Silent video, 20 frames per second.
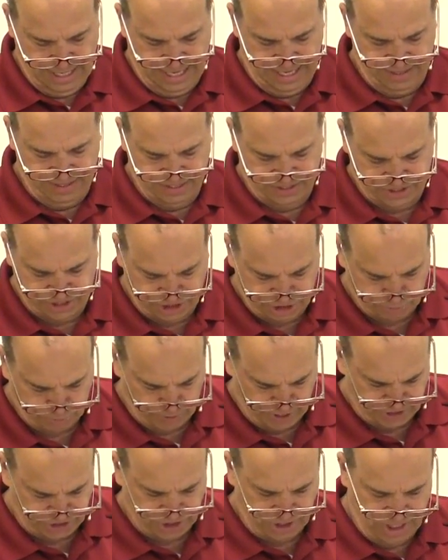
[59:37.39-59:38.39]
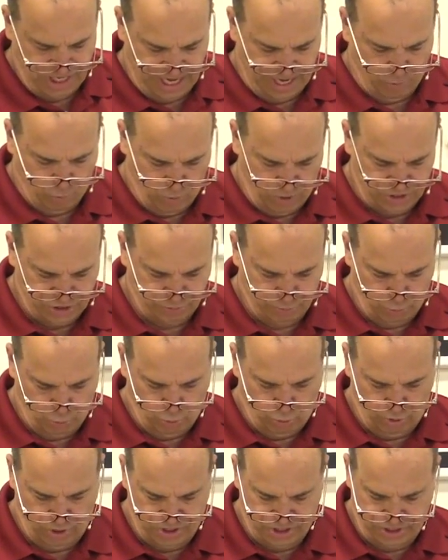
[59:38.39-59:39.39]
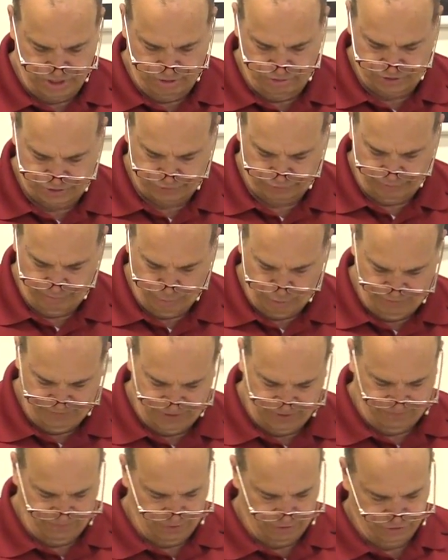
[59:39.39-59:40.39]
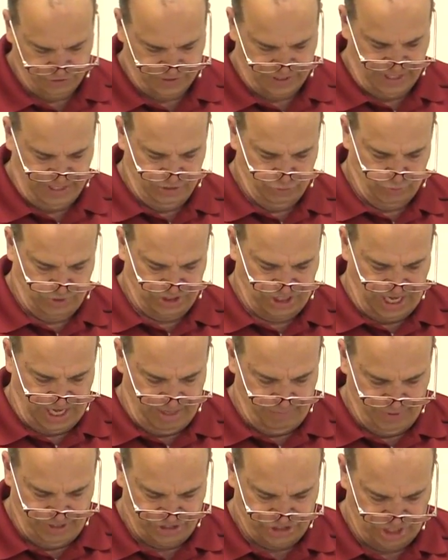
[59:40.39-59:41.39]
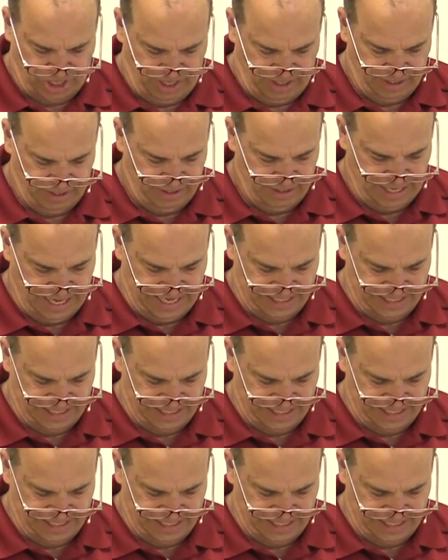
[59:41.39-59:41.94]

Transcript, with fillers: And this expression, yet once more, denotes the removing of those things which can be shaken,